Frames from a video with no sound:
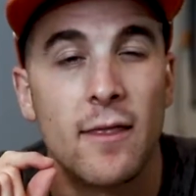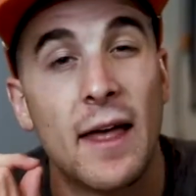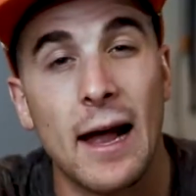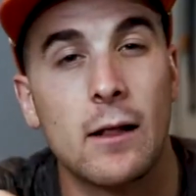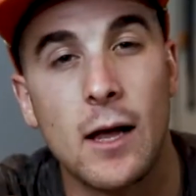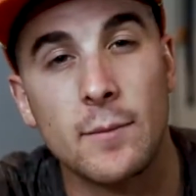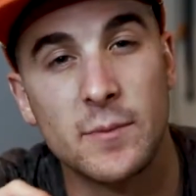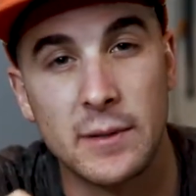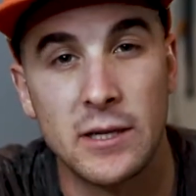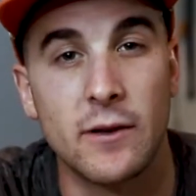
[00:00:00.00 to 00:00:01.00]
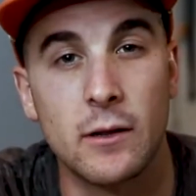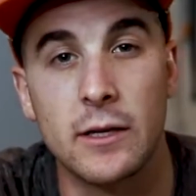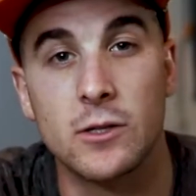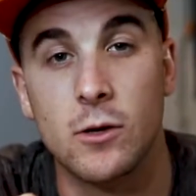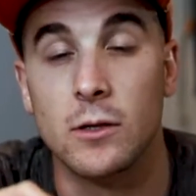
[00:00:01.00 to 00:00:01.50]
That climb specifically
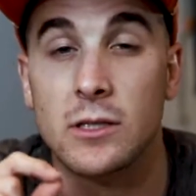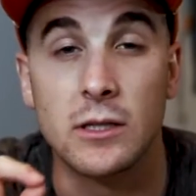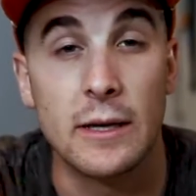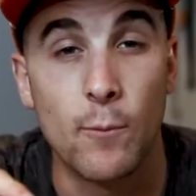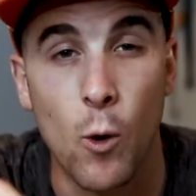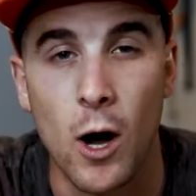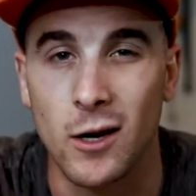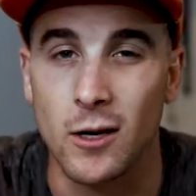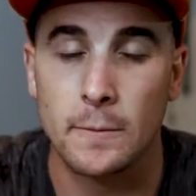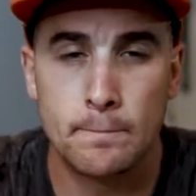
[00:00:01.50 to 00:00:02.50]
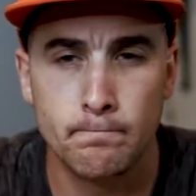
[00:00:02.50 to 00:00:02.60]
is called Sleepwalker.